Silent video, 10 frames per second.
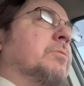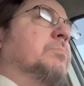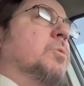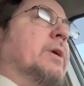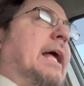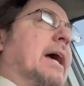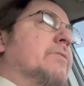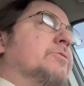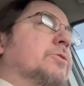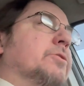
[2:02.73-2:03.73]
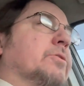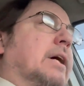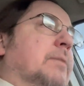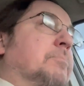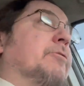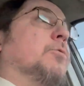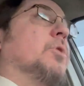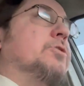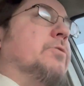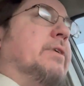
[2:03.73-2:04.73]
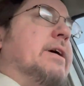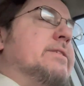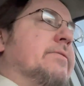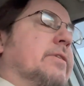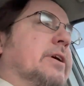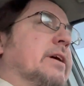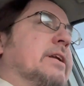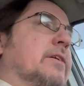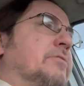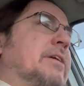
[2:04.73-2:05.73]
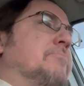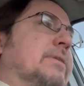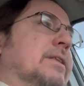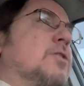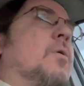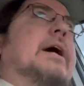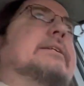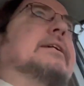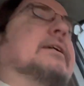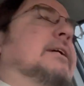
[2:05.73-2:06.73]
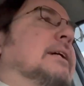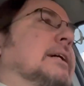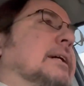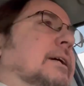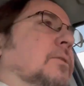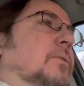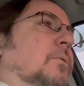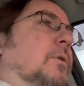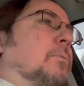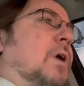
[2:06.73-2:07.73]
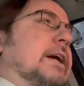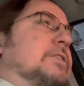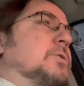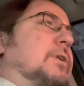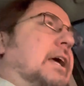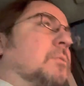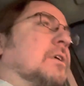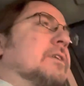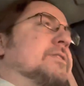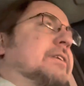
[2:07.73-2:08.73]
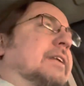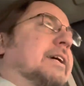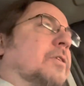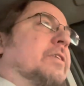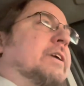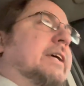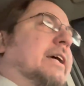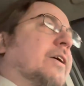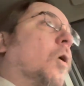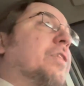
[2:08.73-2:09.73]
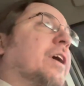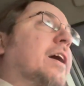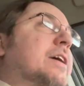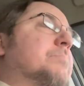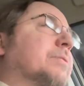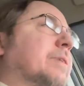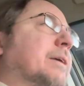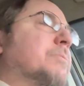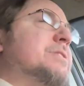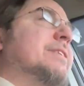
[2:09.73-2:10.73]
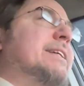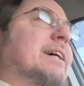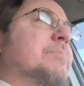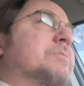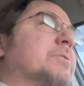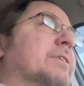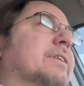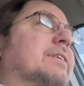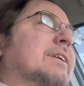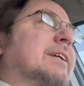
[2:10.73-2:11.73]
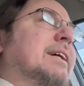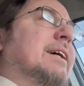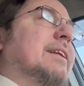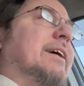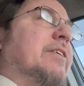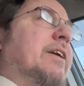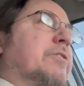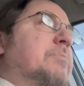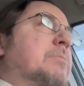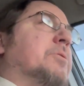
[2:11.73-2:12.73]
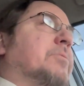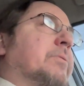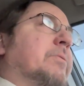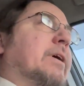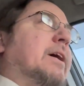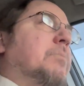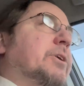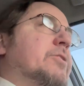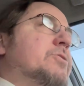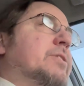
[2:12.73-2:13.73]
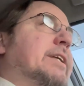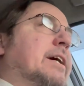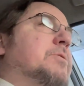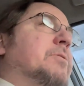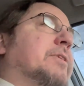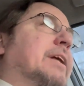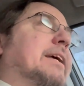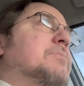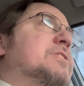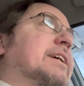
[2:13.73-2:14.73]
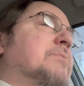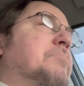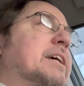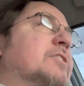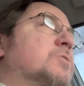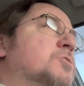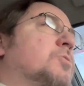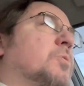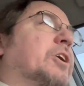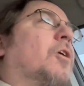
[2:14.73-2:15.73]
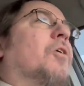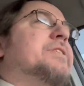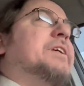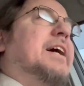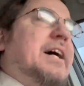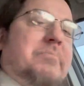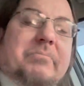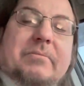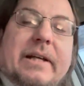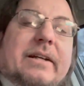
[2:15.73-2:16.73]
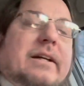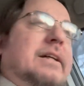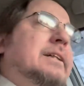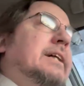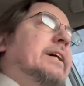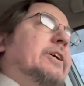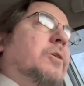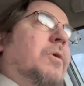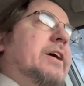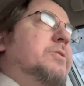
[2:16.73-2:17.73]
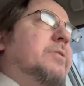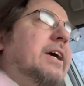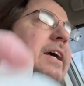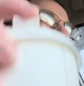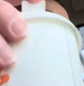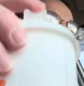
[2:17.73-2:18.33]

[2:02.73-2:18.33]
born after, uh, before 2000, if they're young enough, they have no idea what Y2K was and like all the uh, all the hype that was leading up to it. Like I, I remember a couple years leading up to it, like it was like a big news story all the time, like uh, Y2K,